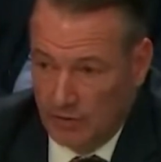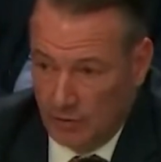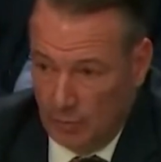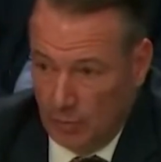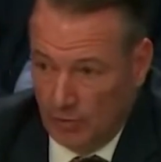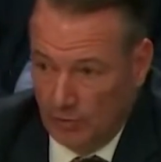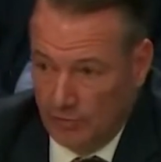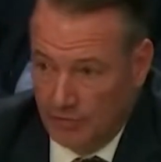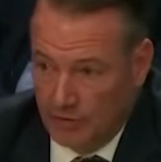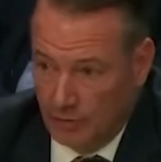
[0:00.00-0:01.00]

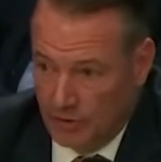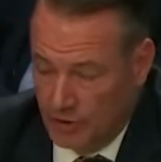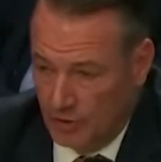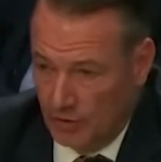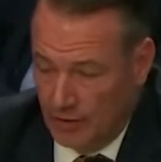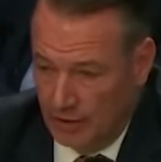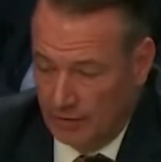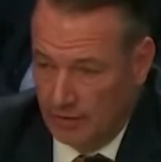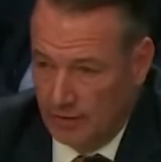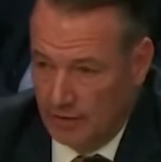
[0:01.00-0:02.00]
supportive to ensure that
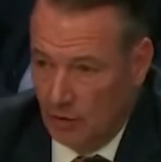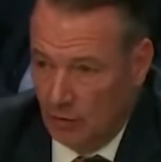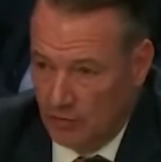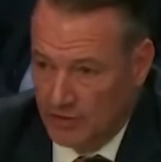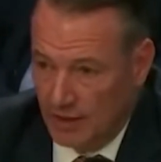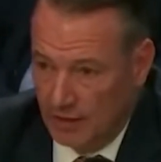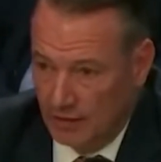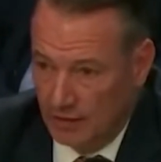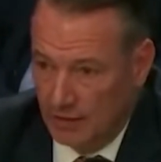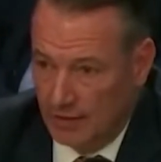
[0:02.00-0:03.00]
the
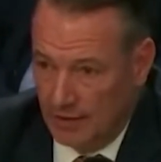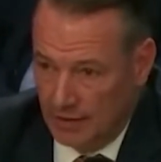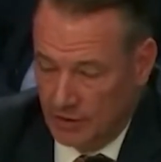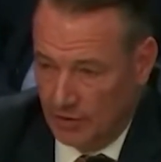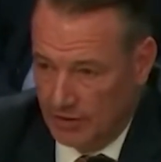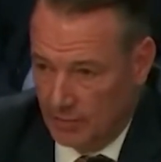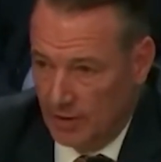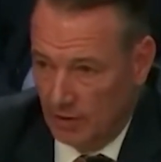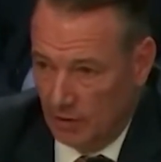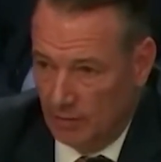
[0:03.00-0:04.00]
oversight that is granted
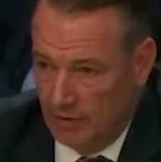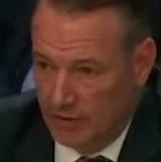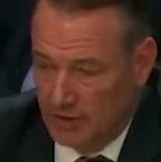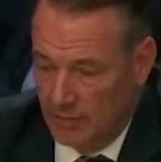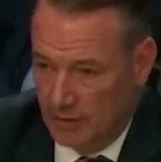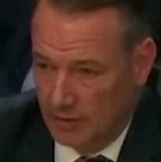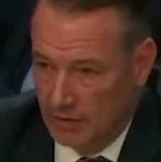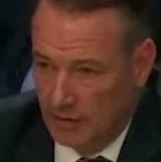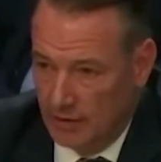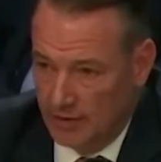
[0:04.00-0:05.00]
by law by this committee
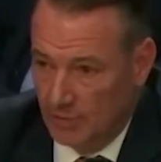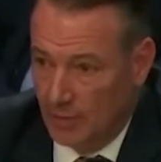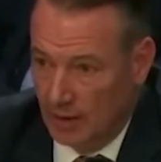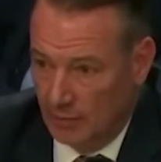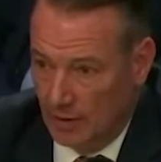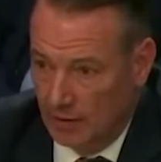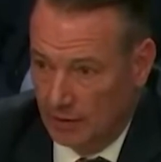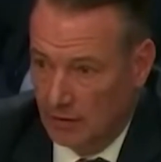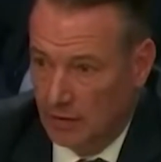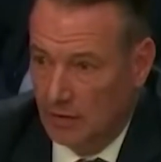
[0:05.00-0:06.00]
is abided by.
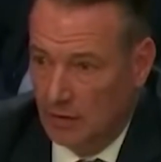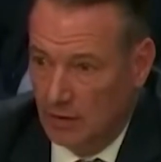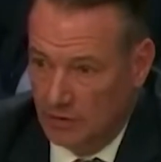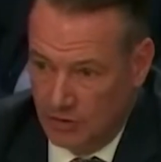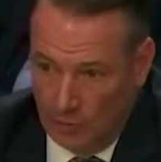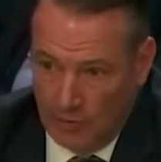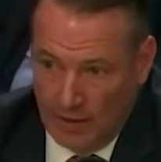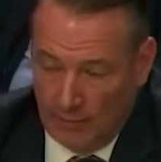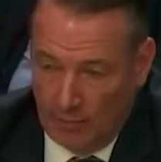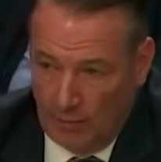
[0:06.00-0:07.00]
So we
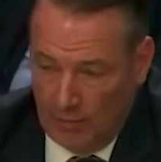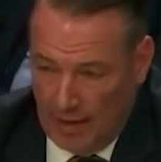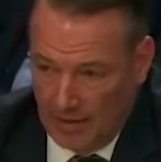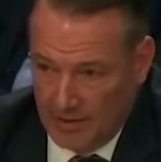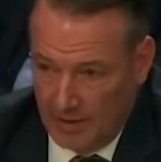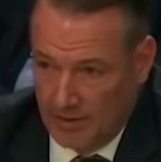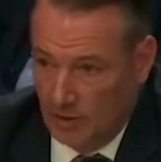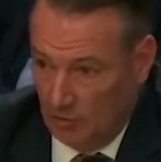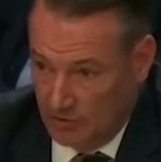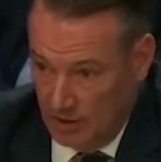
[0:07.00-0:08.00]
have proper access
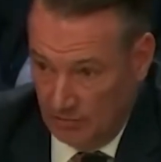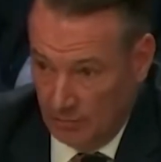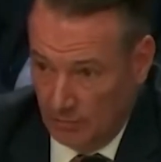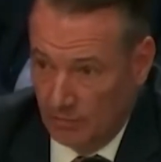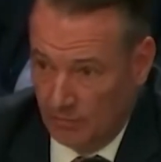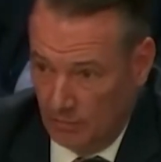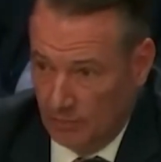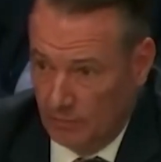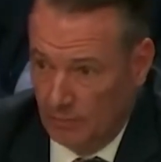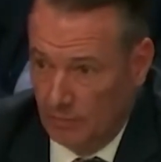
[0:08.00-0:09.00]
and oversight
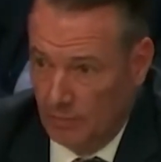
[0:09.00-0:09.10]
from